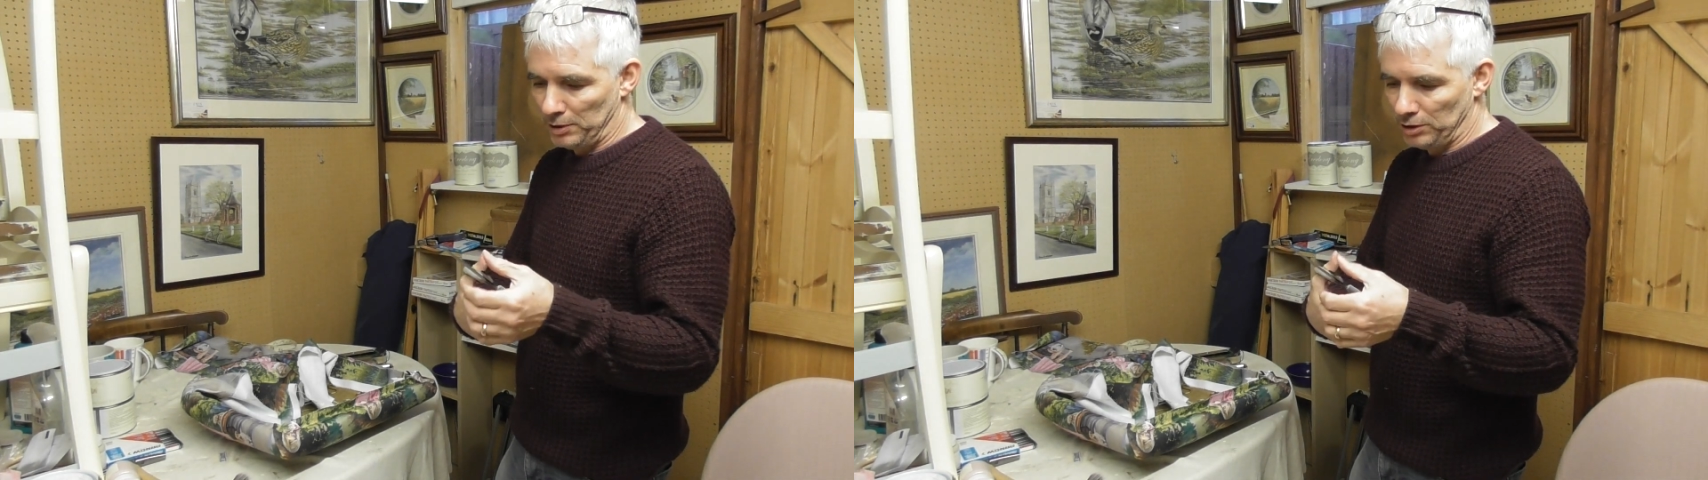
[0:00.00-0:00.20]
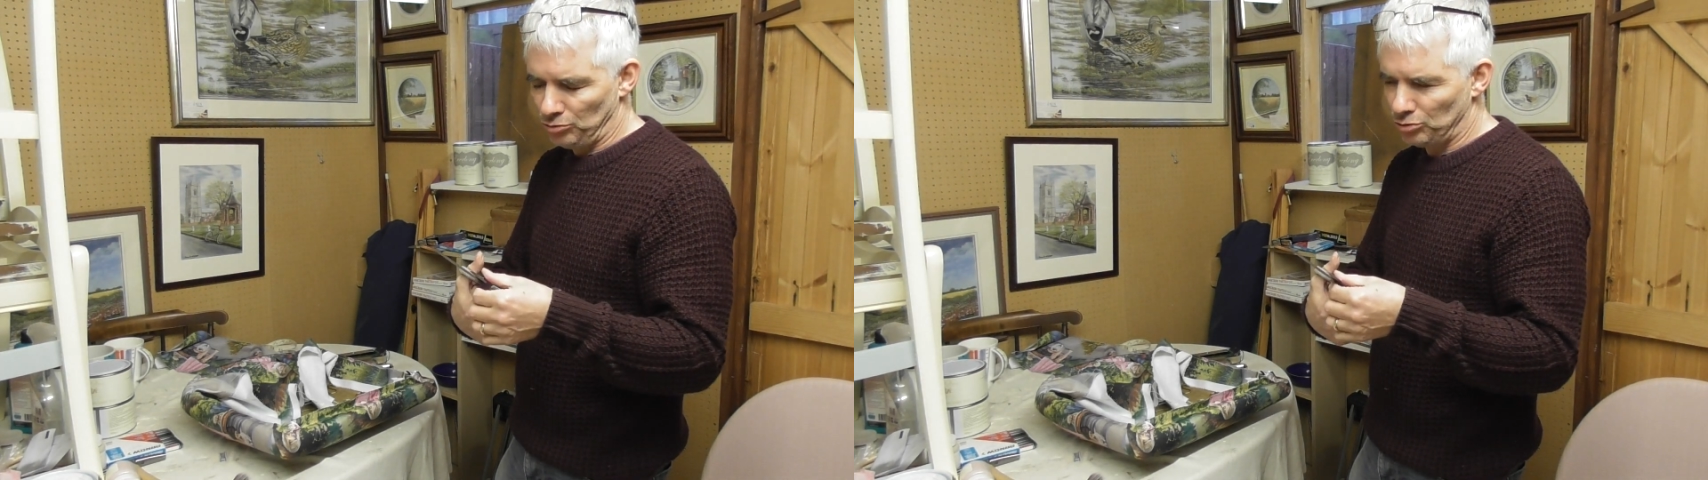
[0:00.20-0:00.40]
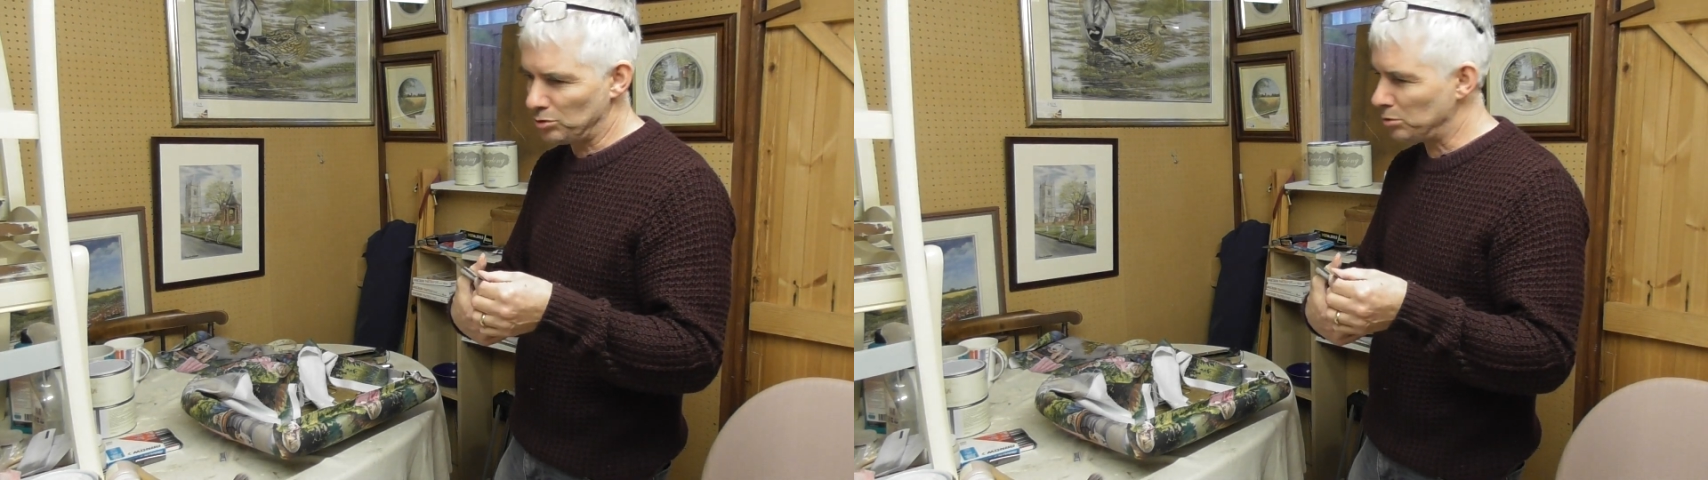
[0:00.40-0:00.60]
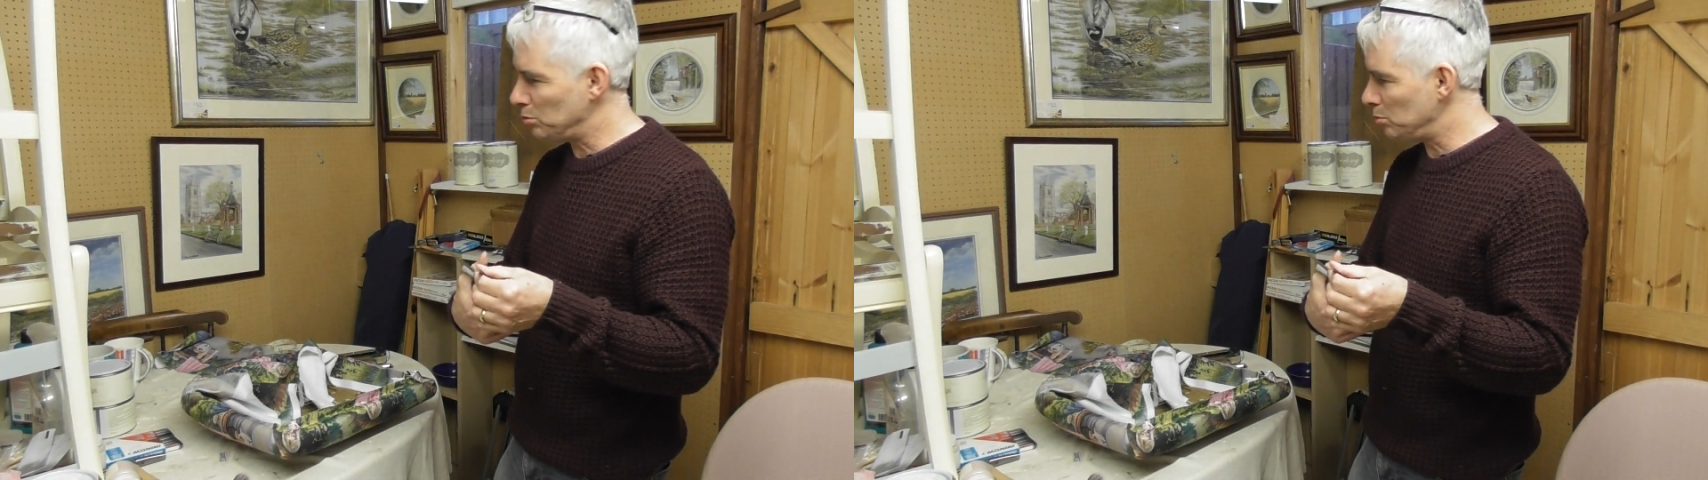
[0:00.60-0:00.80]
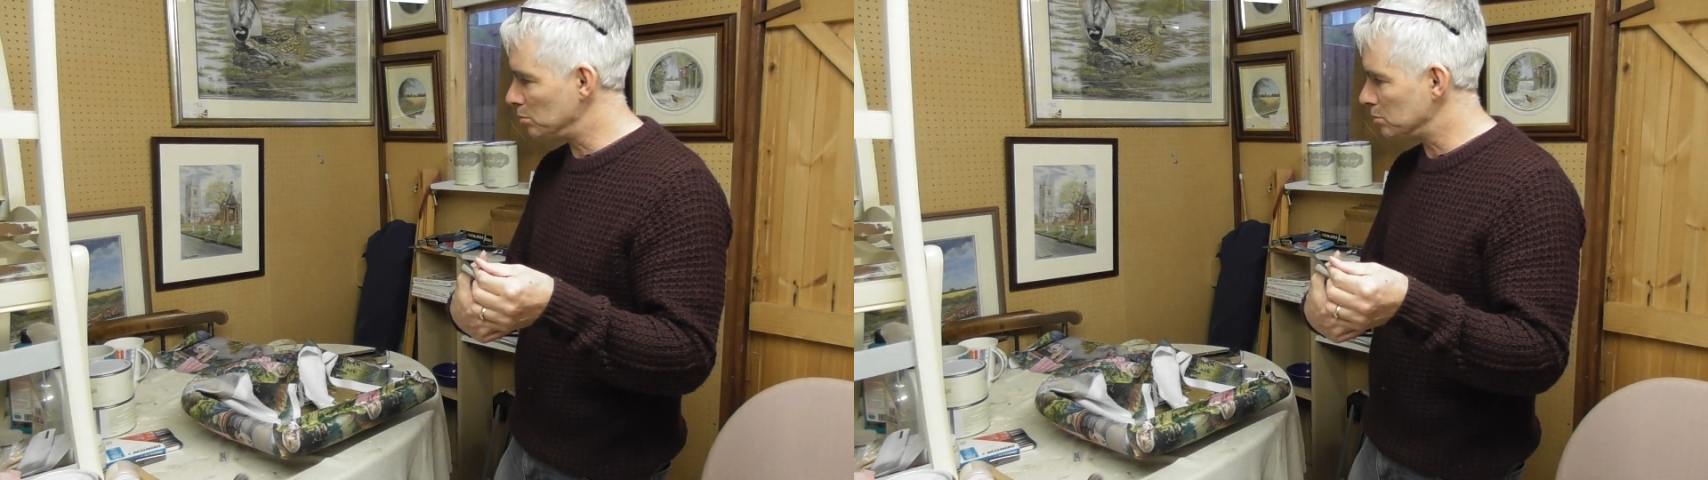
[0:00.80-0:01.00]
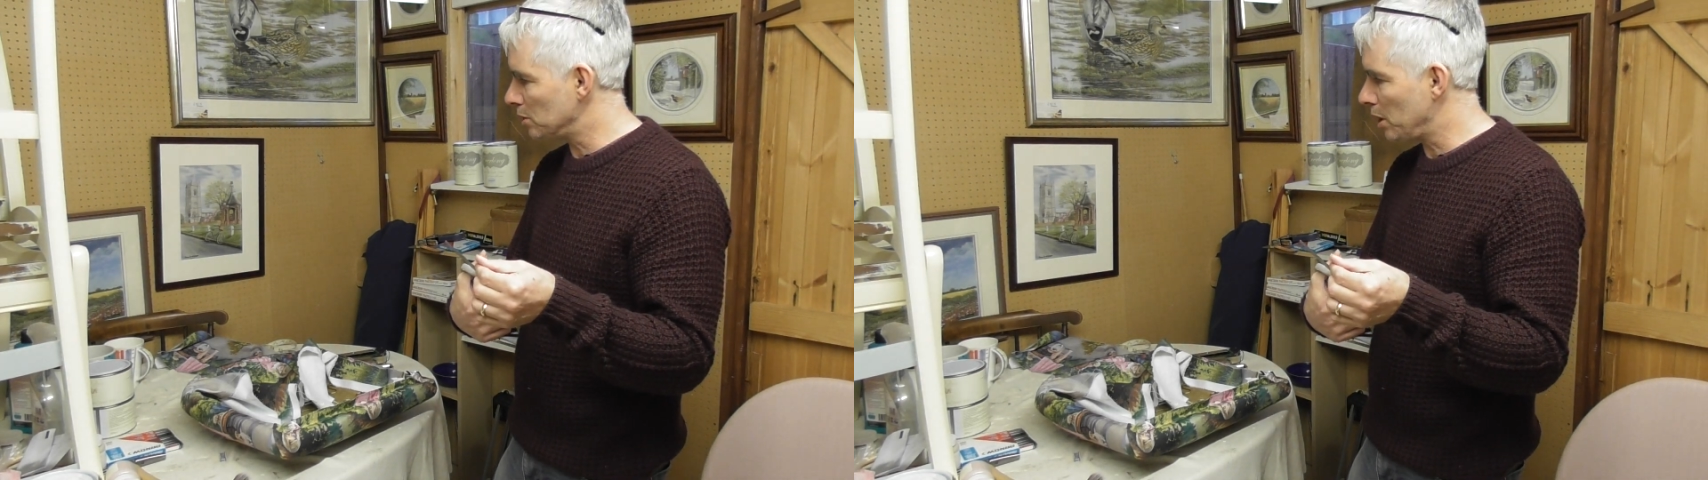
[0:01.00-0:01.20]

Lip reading: place called